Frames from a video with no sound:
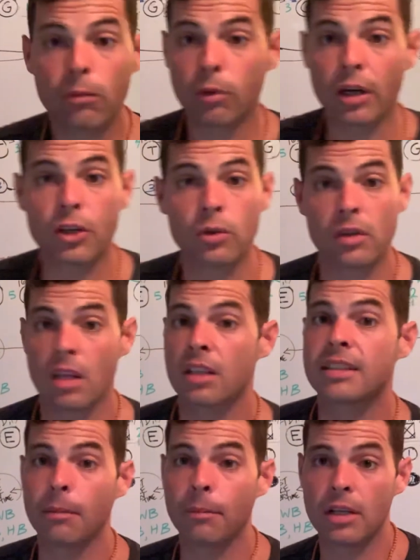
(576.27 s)
We're going to do another
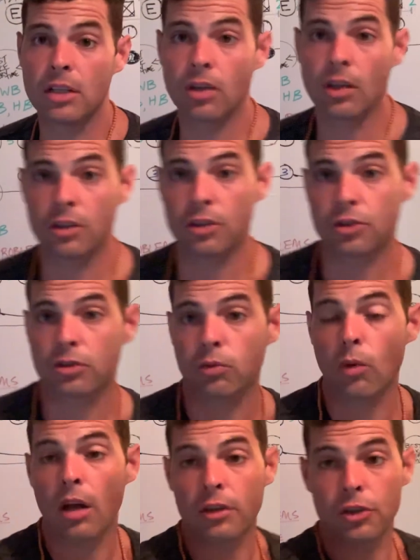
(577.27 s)
10 minutes on
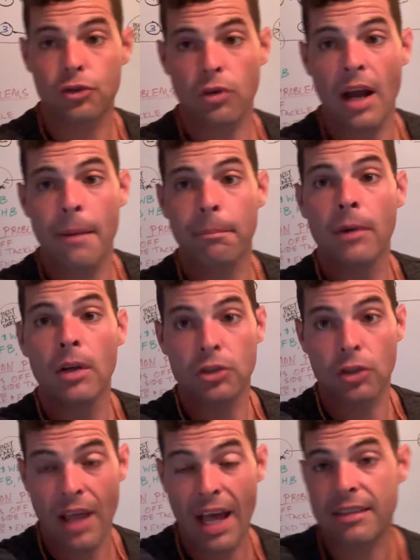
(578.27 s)
this trap.
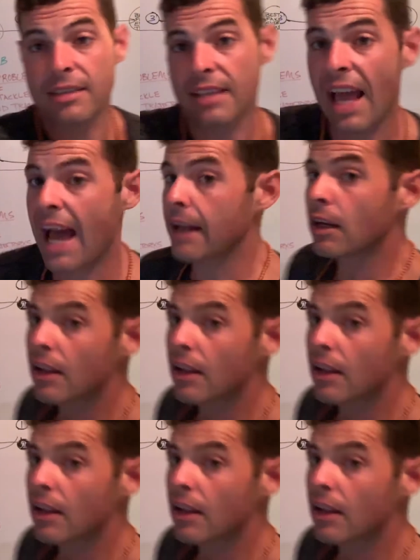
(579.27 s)
So that's that.